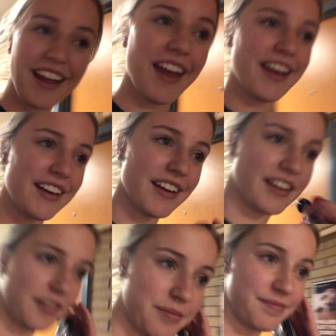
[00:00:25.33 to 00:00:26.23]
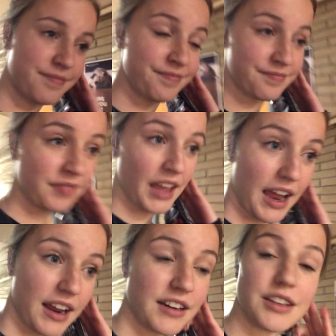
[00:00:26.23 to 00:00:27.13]
had.
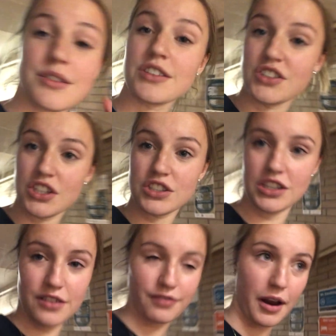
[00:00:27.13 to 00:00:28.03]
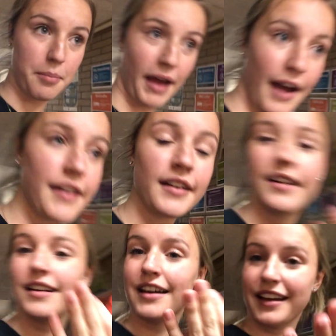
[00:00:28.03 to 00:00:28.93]
I got to use a cheat sheet front and back.
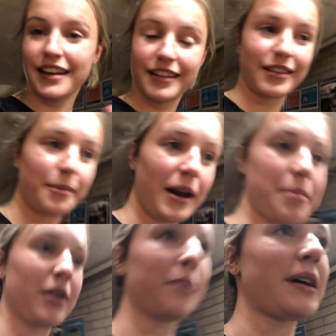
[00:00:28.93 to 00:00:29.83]
Here's what I put on